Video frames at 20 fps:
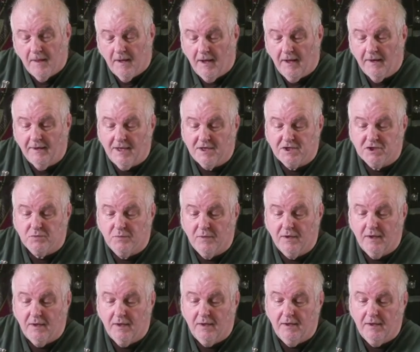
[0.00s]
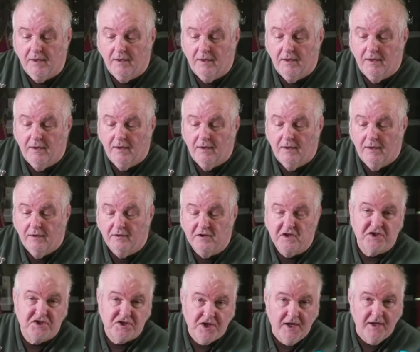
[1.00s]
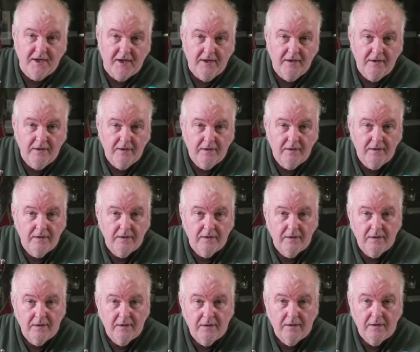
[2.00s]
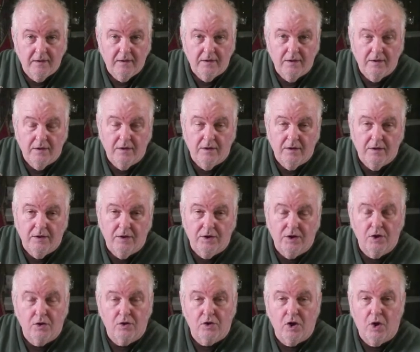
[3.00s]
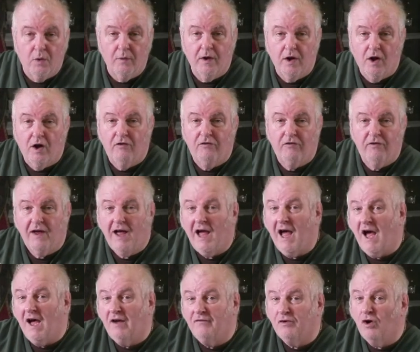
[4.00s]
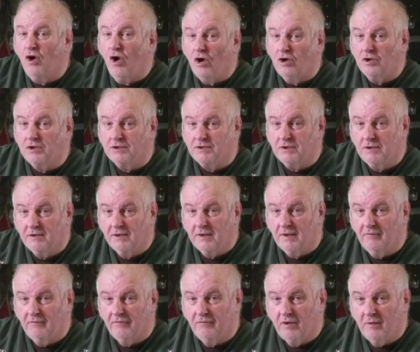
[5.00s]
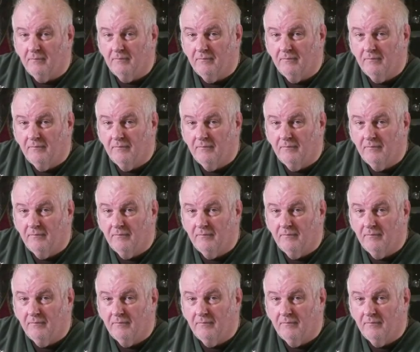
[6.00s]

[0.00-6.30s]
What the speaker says: And that's where the saying, you're going off half cocked, come from.